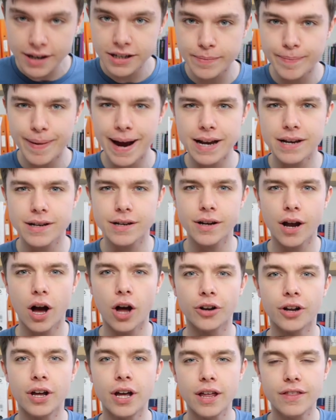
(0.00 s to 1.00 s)
depending
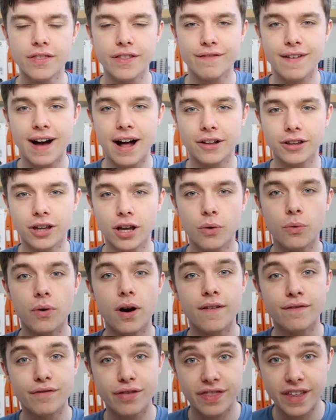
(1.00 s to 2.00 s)
on the value
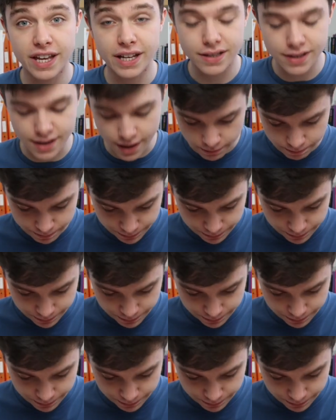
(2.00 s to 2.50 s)
of theta.